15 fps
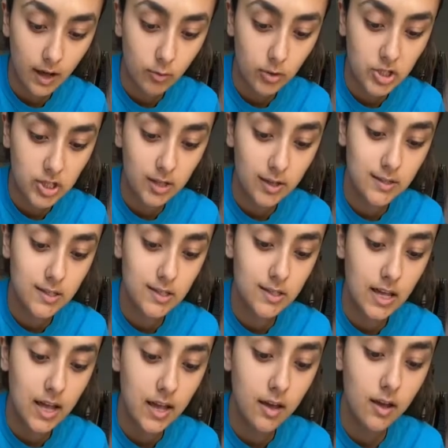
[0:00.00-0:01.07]
I wish it could
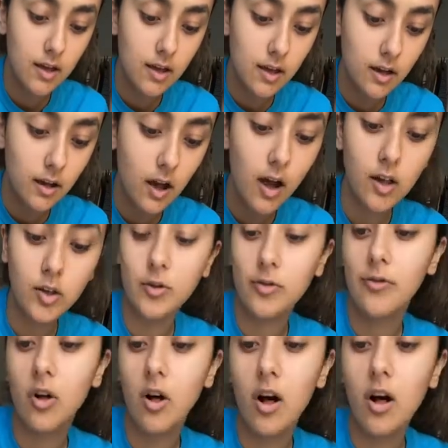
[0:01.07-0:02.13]
stay
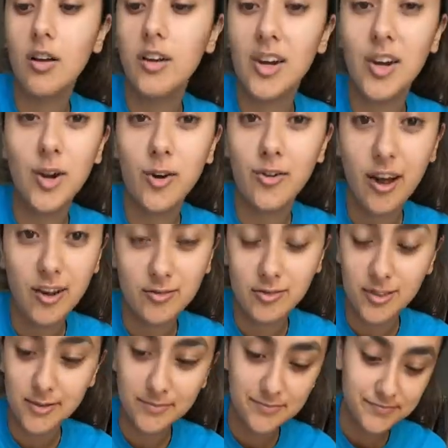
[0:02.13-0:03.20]
colorful all year
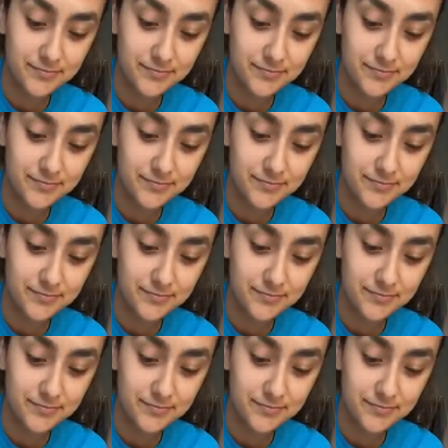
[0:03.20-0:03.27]
round.